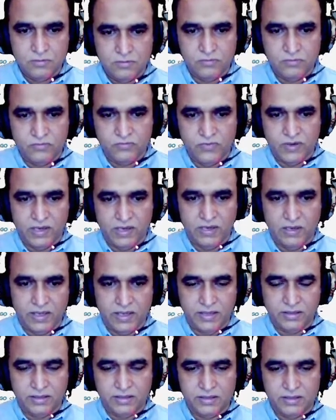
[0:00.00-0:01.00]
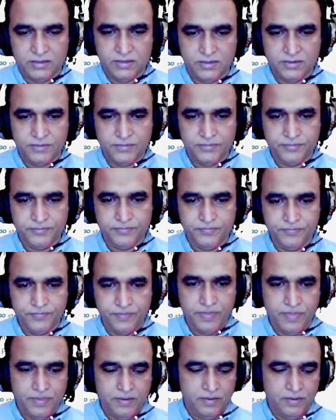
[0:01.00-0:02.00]
file like this
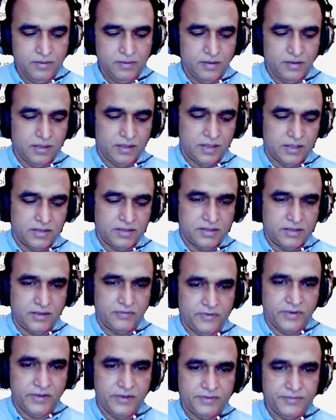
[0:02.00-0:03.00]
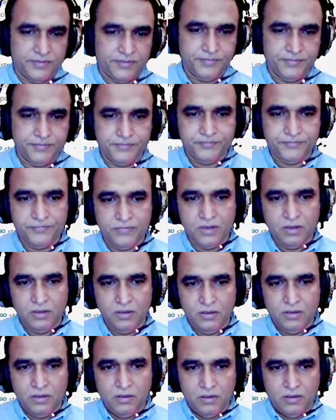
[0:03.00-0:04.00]
and I save it.
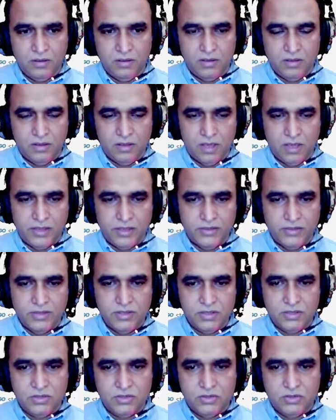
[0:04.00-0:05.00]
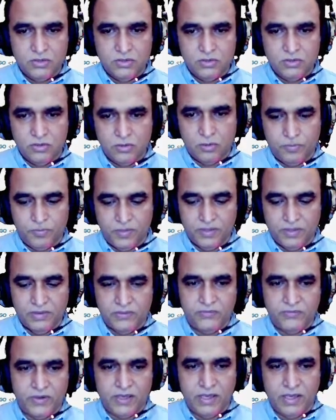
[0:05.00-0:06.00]
I just uh, open the
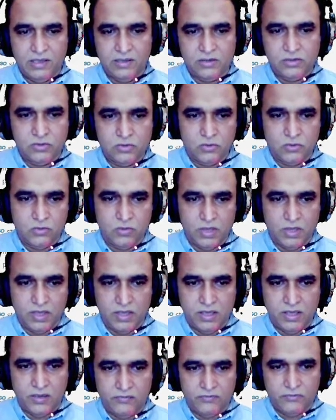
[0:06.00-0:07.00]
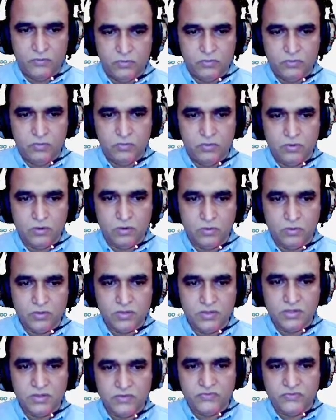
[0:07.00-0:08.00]
file so I have to close
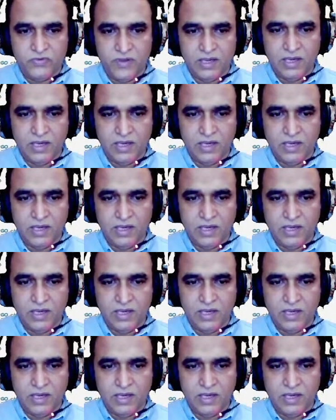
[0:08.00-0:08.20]
this file